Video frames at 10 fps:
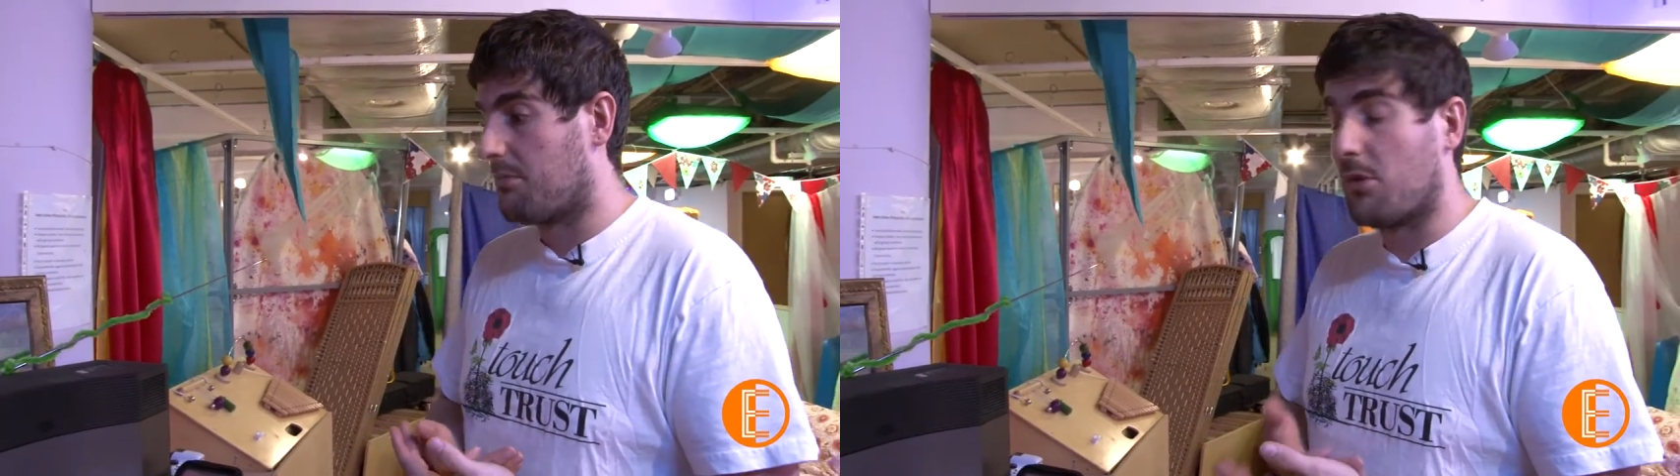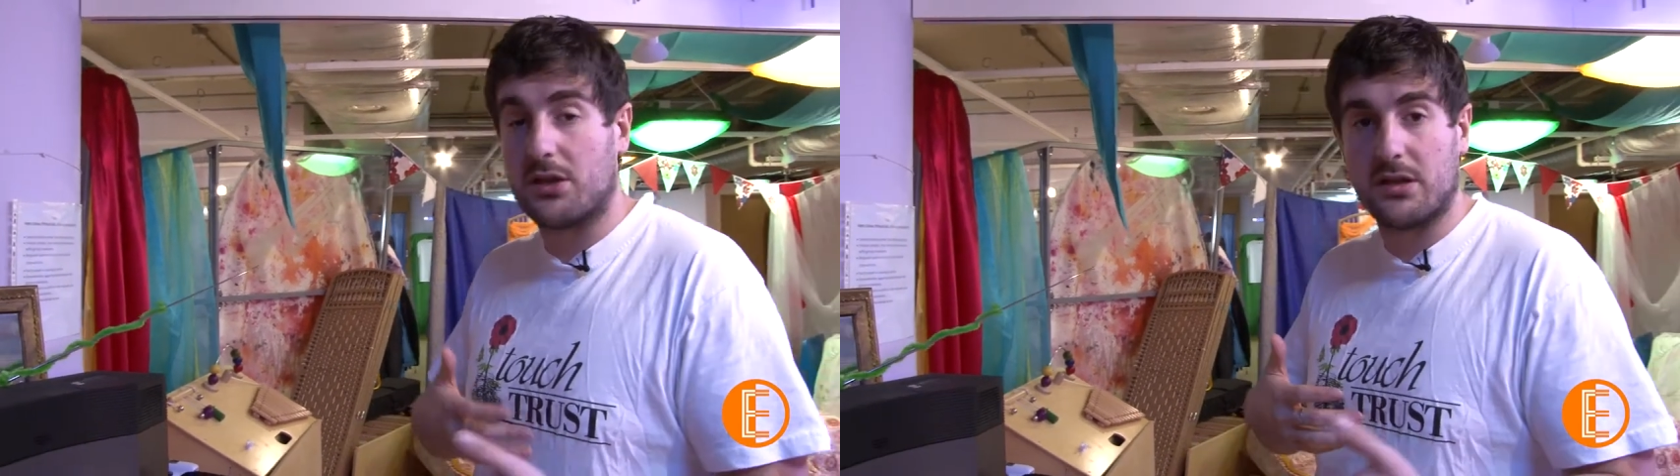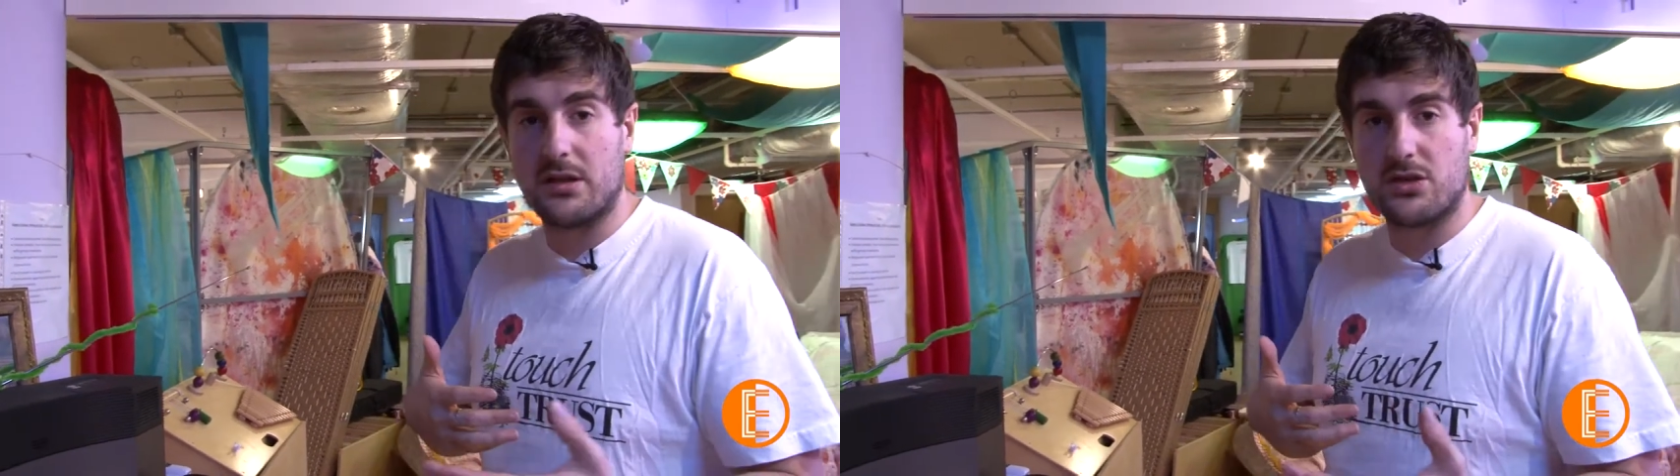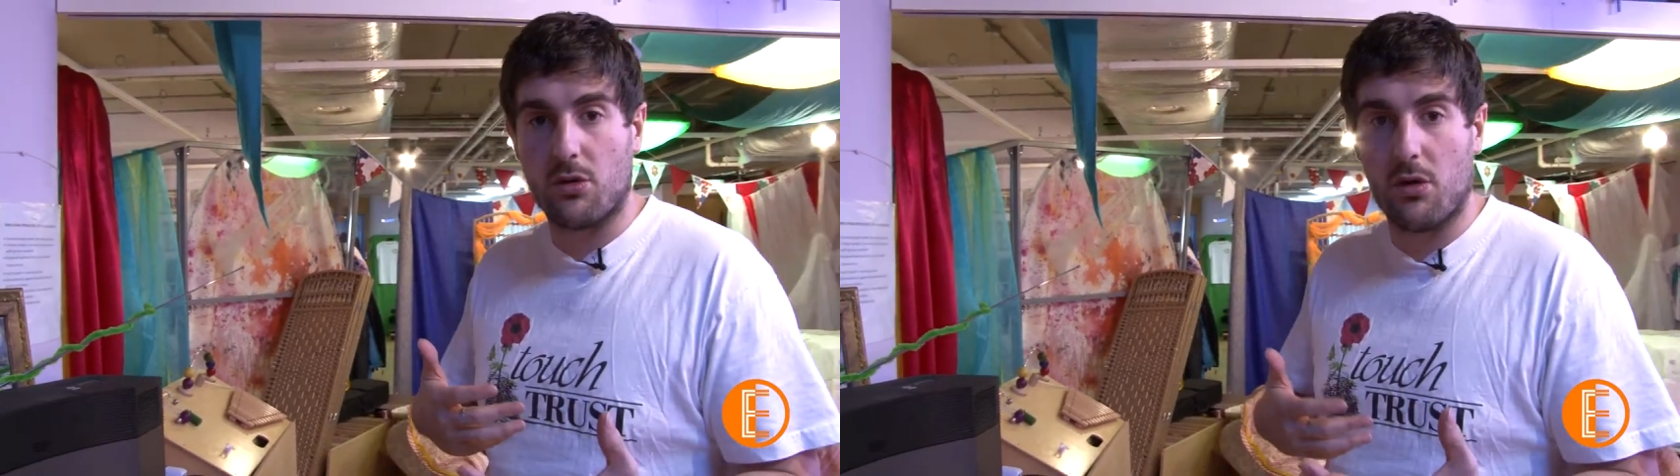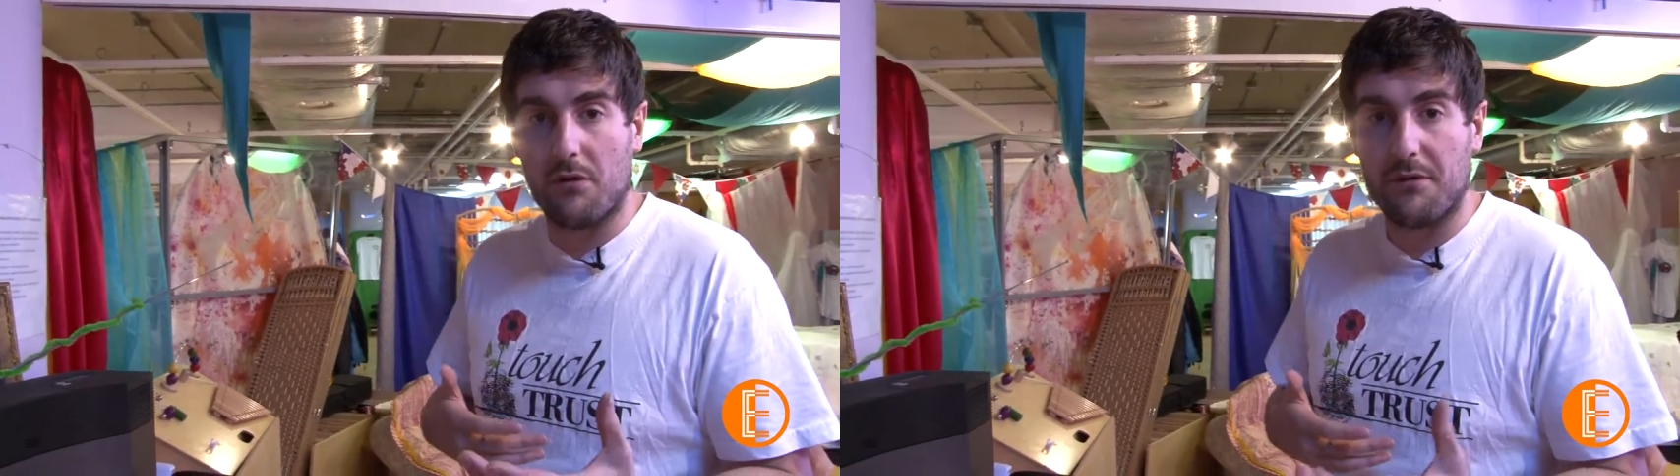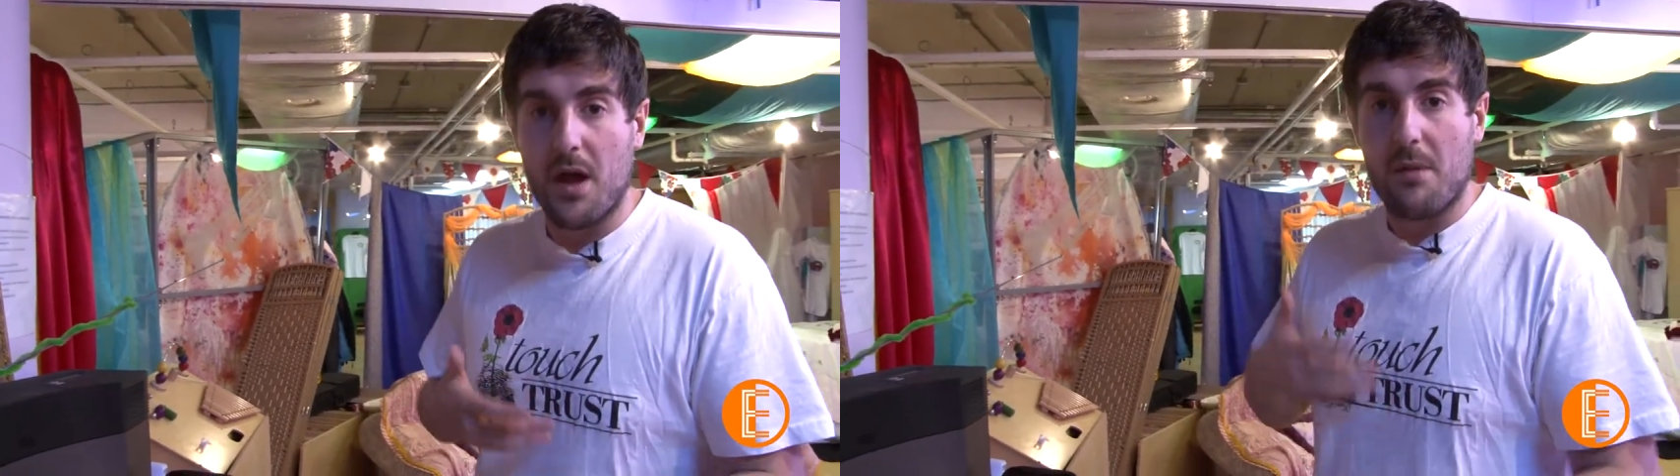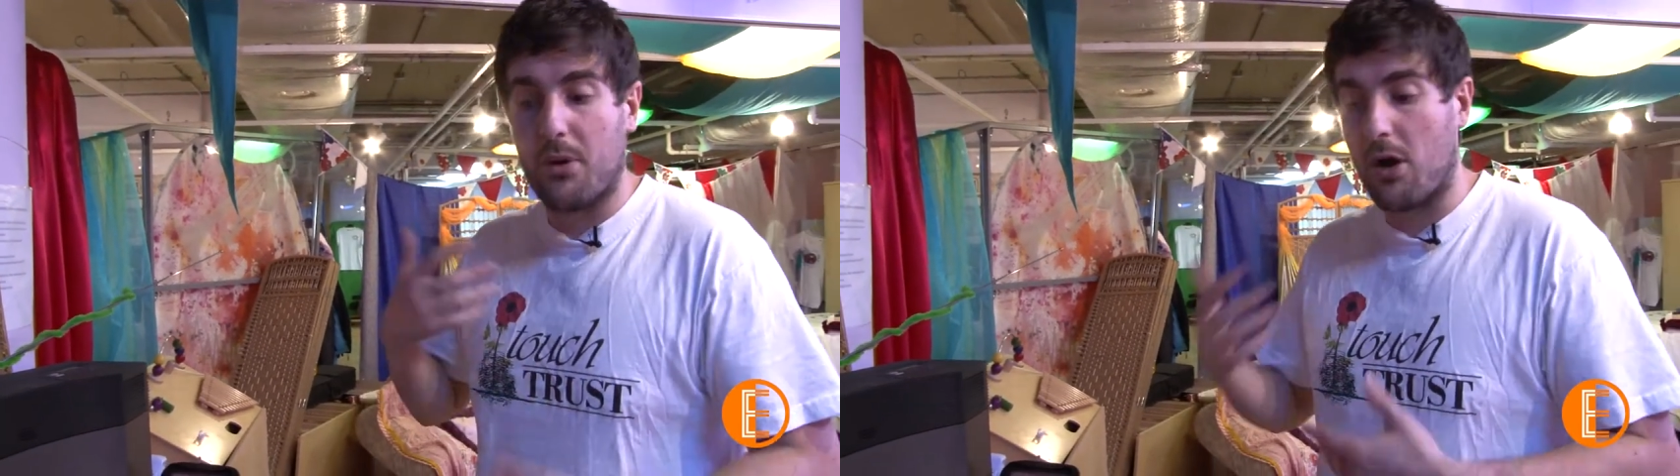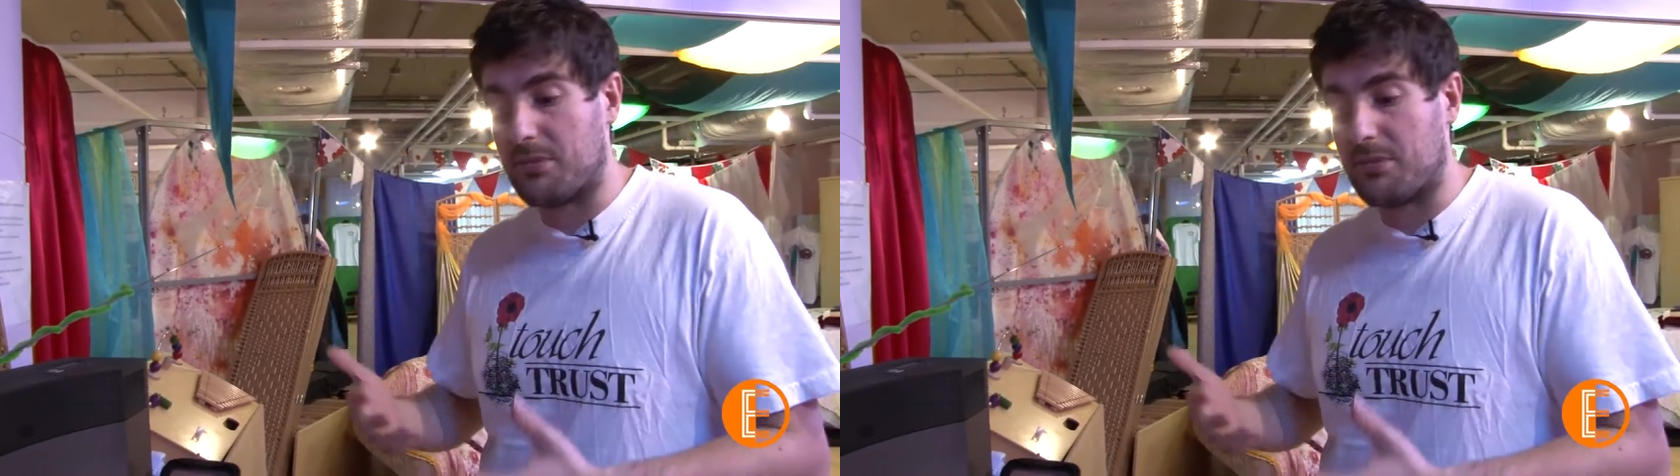modern sort of pop